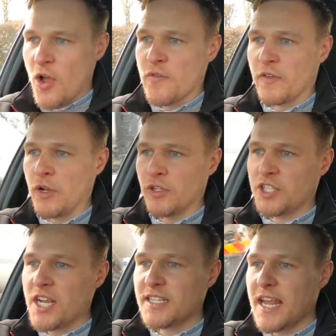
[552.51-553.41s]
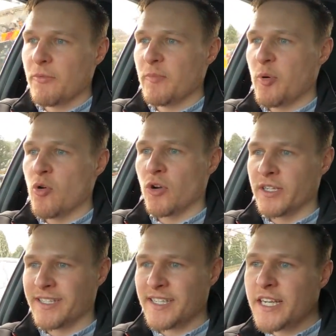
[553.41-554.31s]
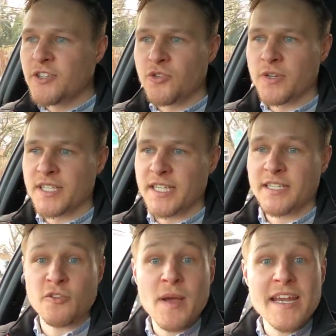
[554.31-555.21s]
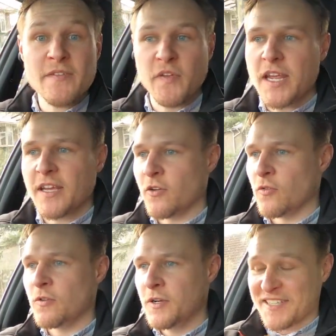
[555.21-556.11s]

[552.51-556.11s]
overlook just how important seat choice is to any vehicle.